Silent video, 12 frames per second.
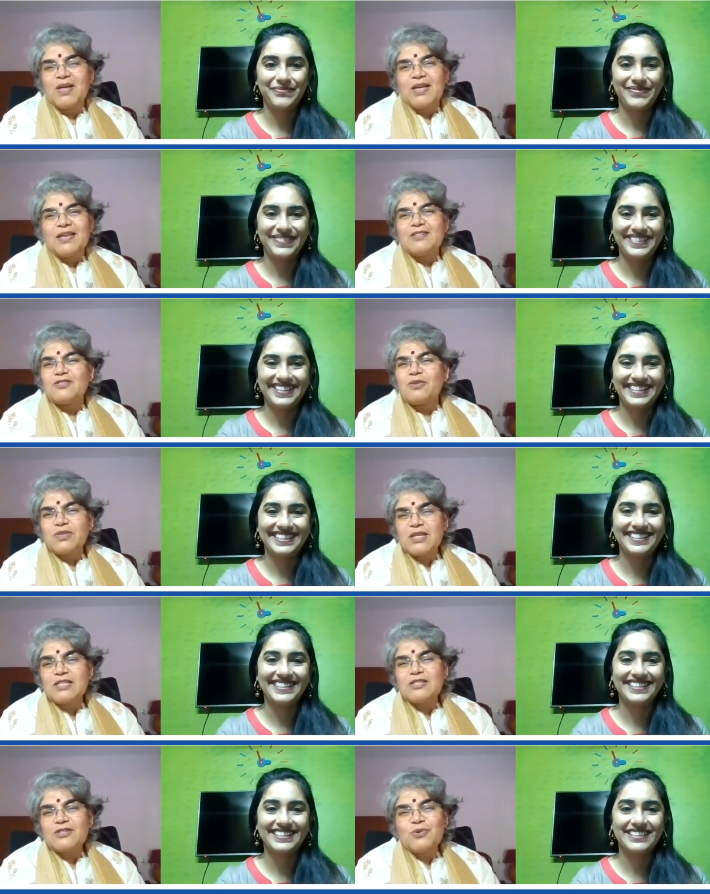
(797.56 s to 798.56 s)
Speaker 1: So
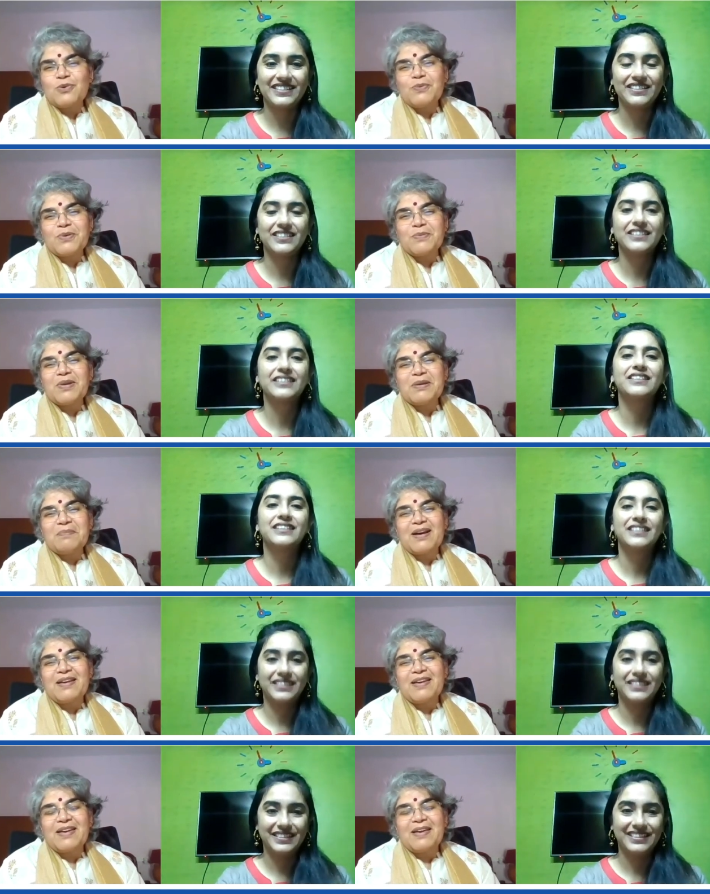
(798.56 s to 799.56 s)
these two would be
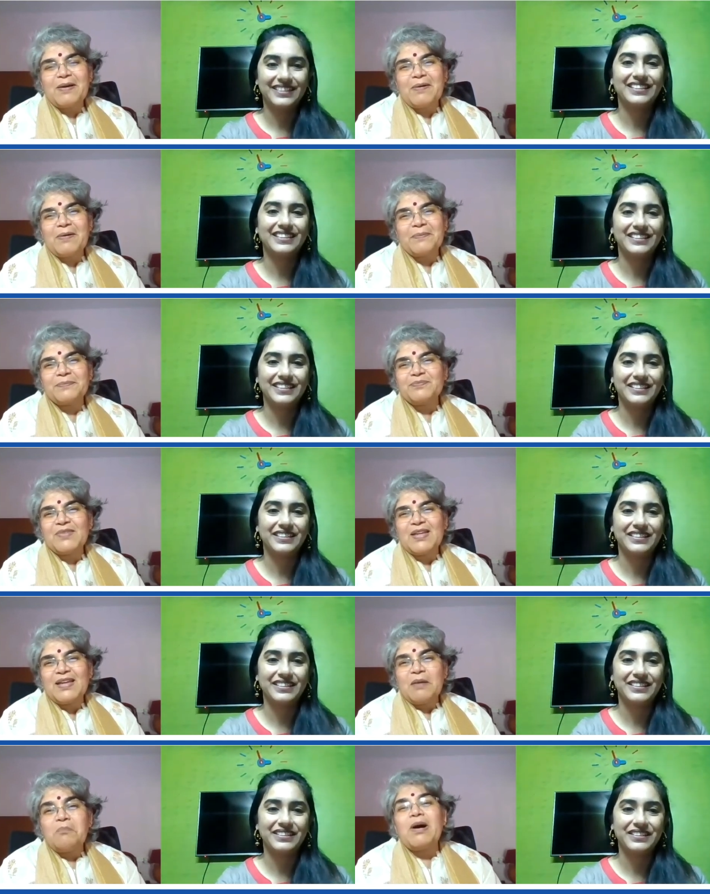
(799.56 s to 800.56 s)
my
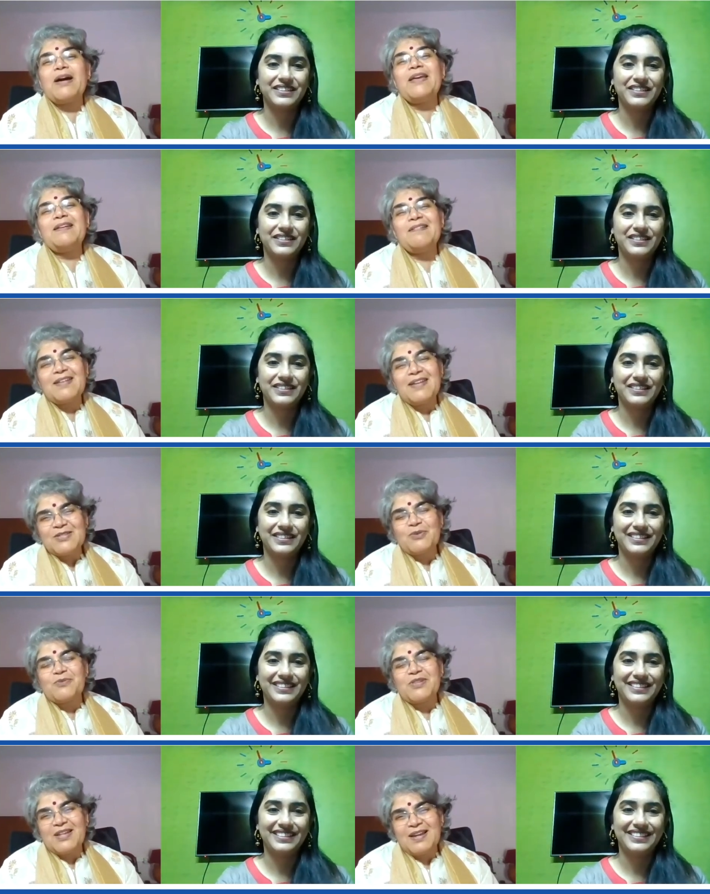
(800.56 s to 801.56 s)
learnings
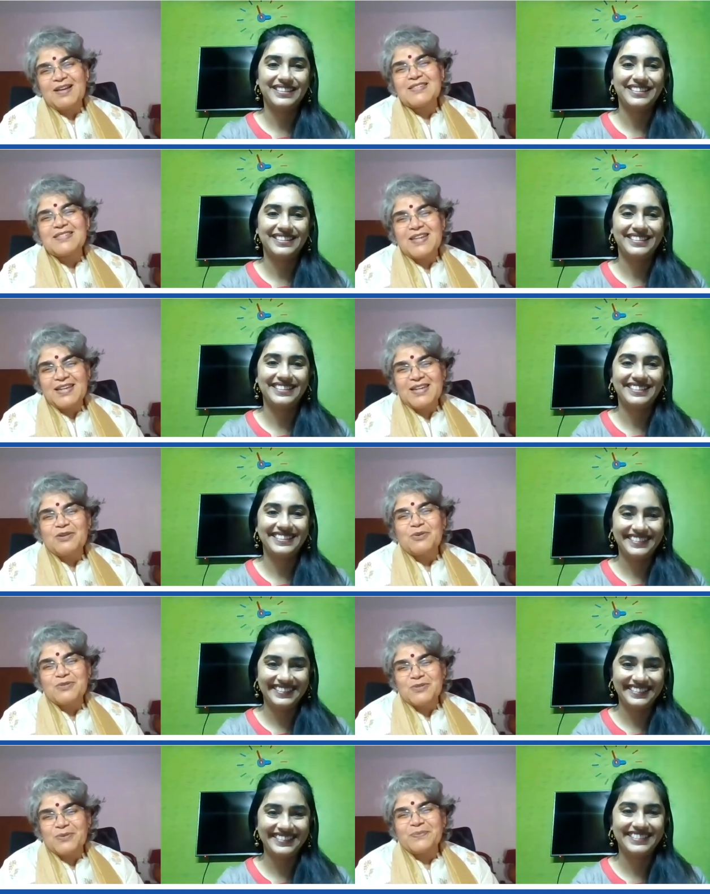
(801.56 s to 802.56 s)
over the last decade or
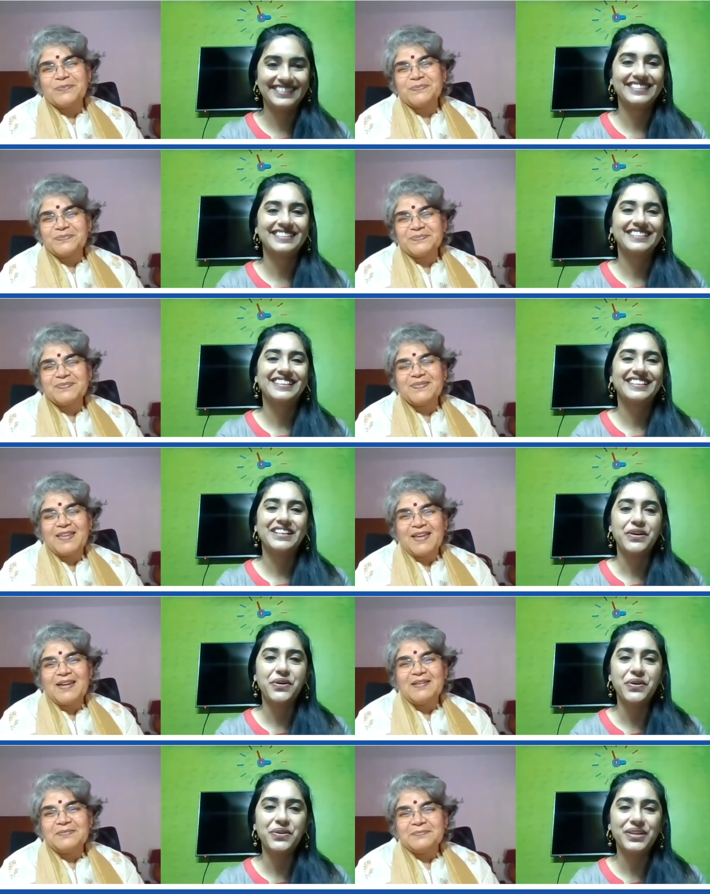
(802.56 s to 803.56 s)
so.
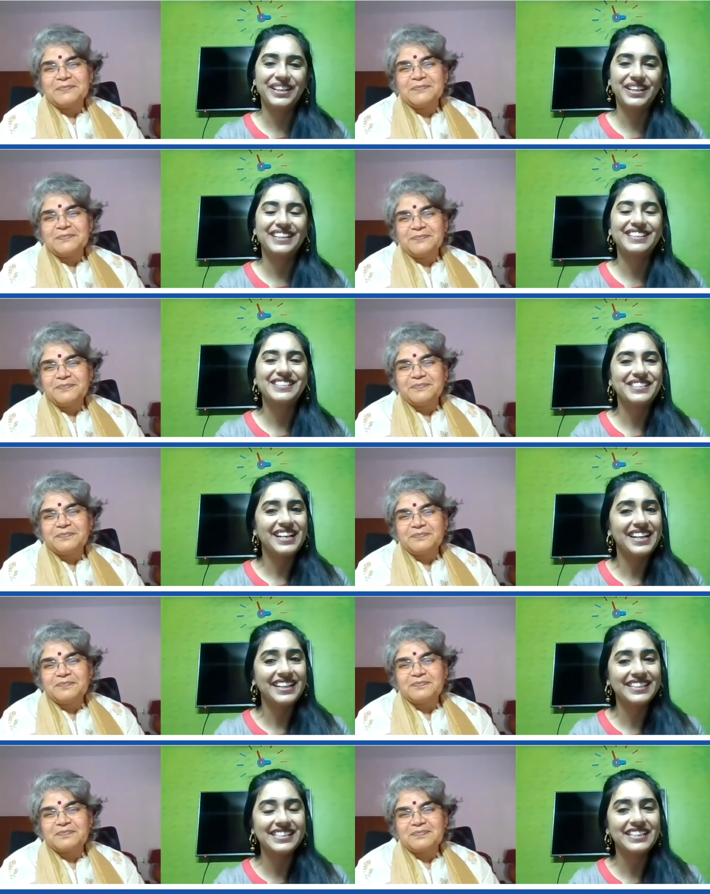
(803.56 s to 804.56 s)
Speaker 2: Okay, so
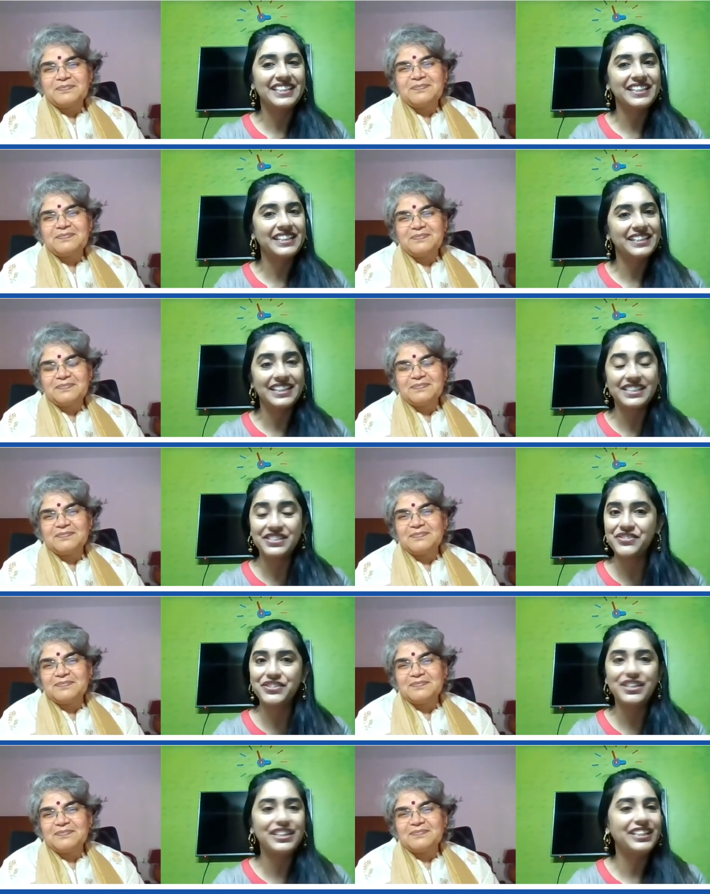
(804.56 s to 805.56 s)
thanks. I think that's
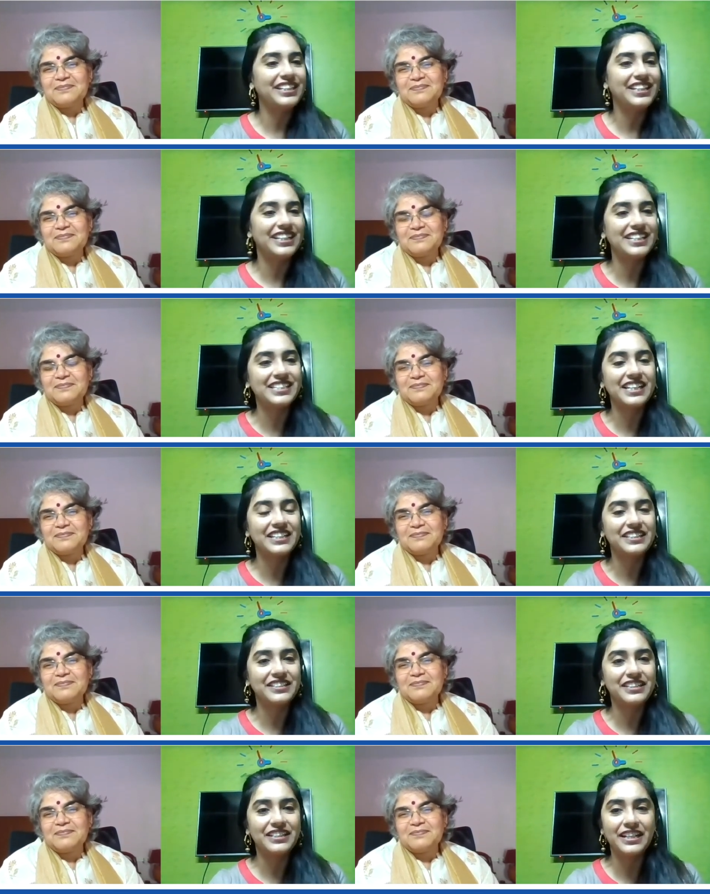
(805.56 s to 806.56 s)
really nice,
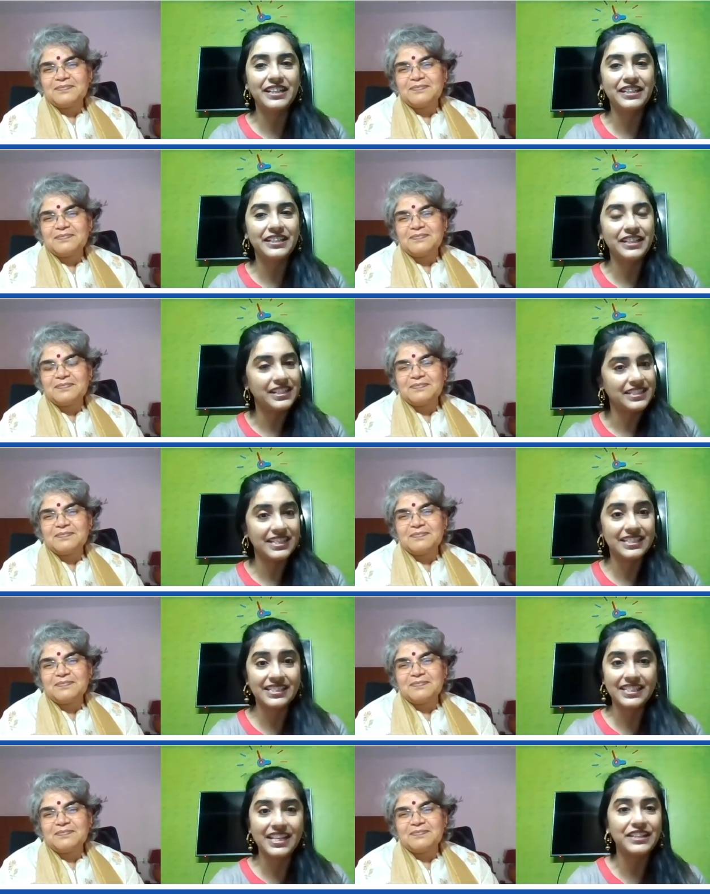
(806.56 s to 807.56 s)
Gayatri. And as I
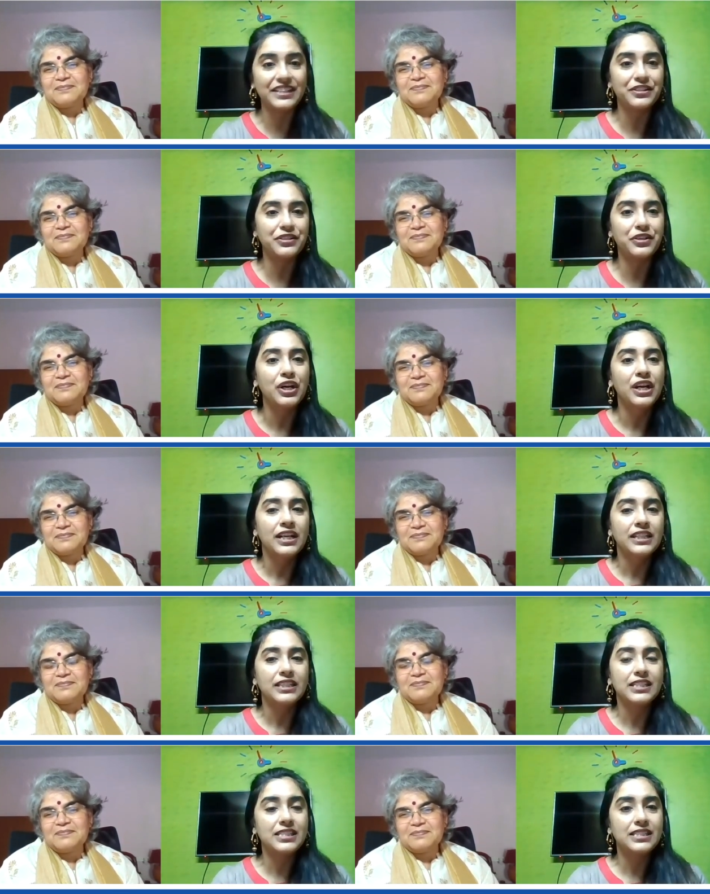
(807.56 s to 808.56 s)
said,
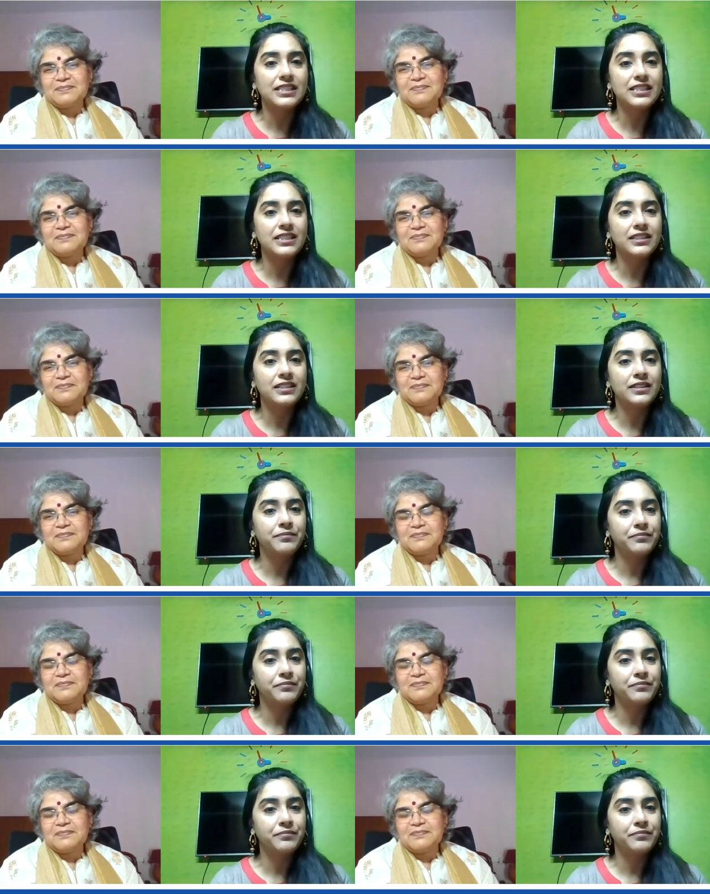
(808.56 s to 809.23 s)
the